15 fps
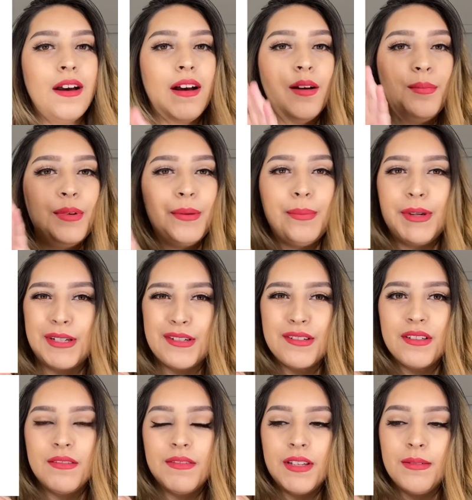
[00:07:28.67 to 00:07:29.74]
I'll put pictures
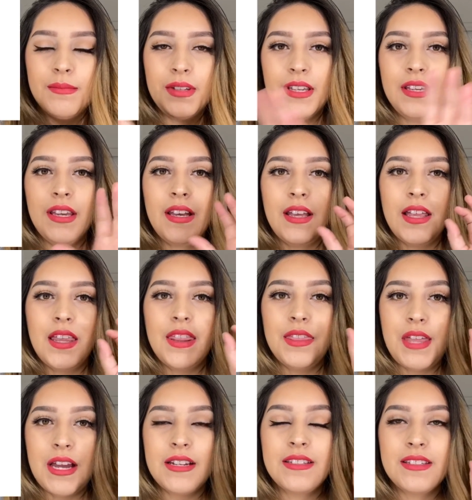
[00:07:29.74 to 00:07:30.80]
of them.
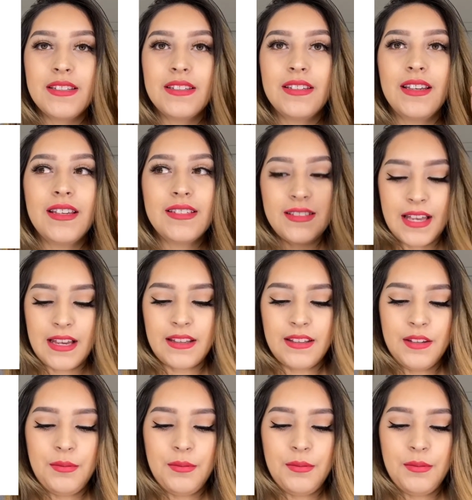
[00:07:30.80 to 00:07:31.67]
That's exactly